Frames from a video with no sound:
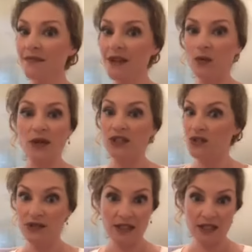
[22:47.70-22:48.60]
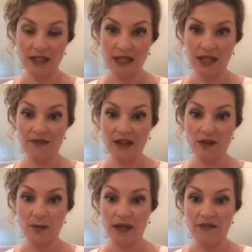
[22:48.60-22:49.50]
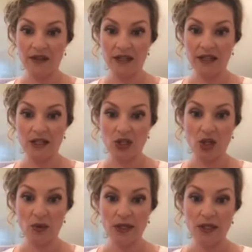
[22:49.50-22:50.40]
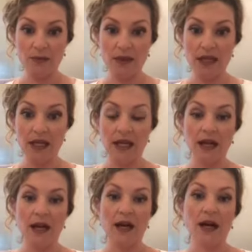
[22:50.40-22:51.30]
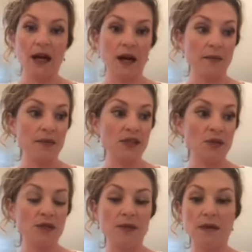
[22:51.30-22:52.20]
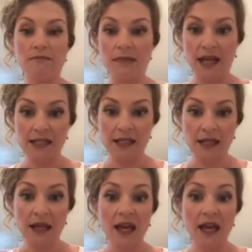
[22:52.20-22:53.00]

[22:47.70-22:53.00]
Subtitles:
wait till you see the design of that little pamphlet. It is going to be, amazing.